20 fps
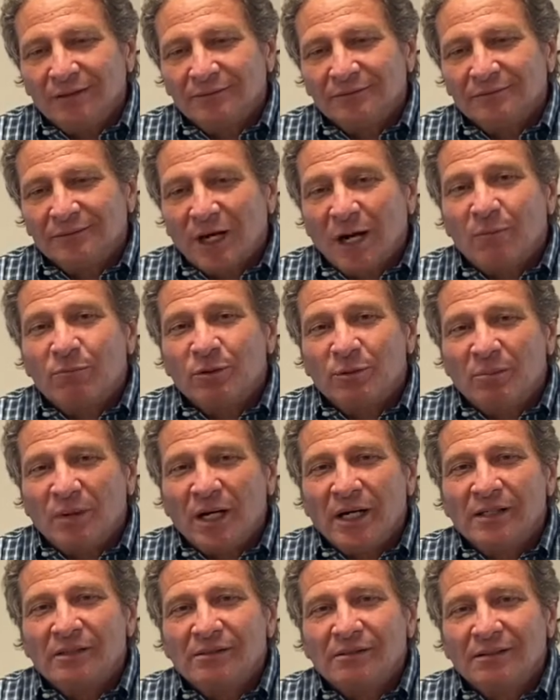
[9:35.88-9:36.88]

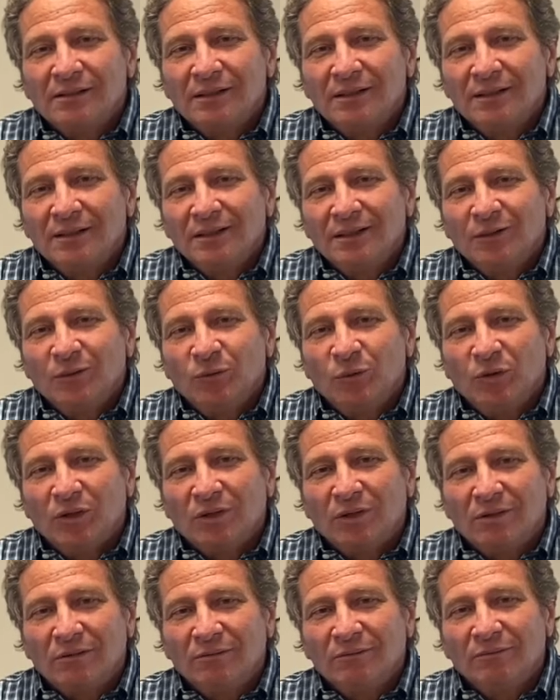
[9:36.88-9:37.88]
compromise
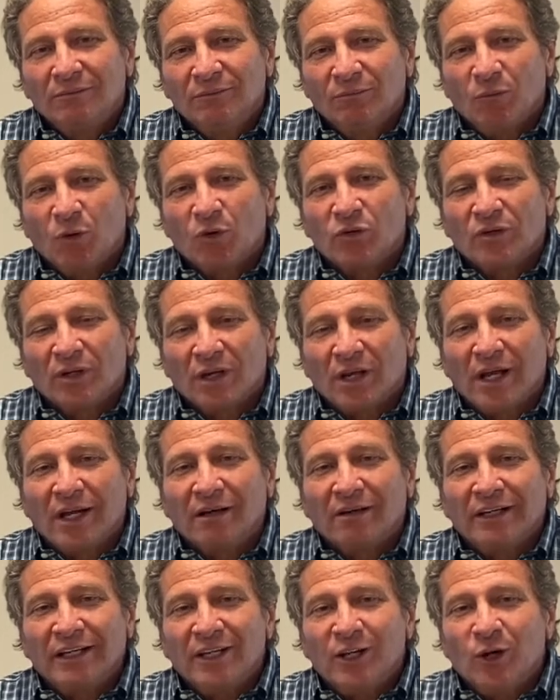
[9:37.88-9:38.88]
will more than
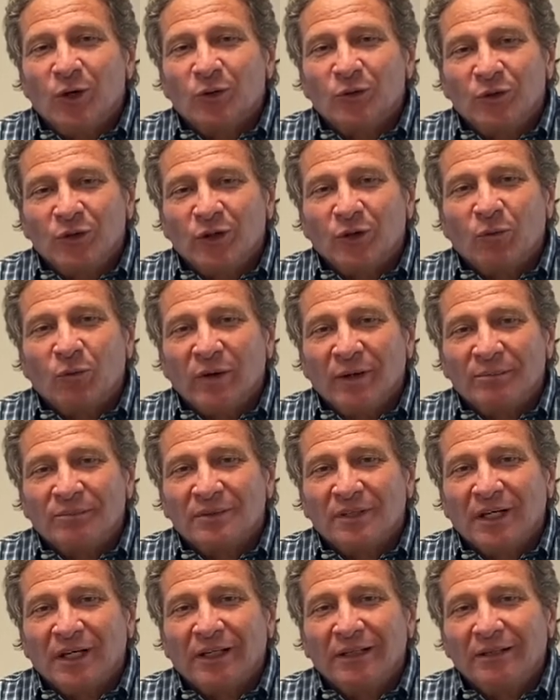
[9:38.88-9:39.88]
likely go to their
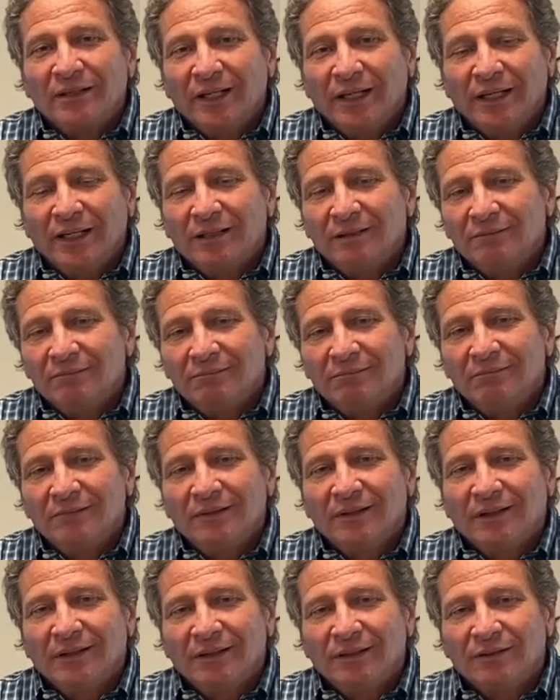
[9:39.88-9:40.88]
website and
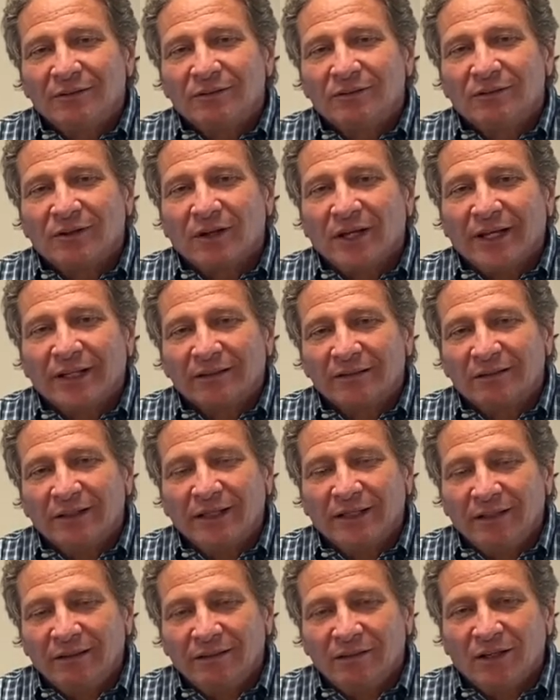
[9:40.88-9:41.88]
select
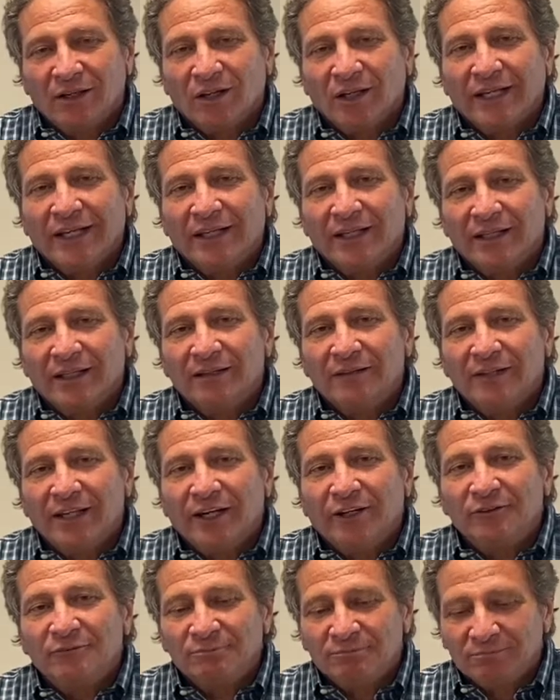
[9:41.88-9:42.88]
a link in there.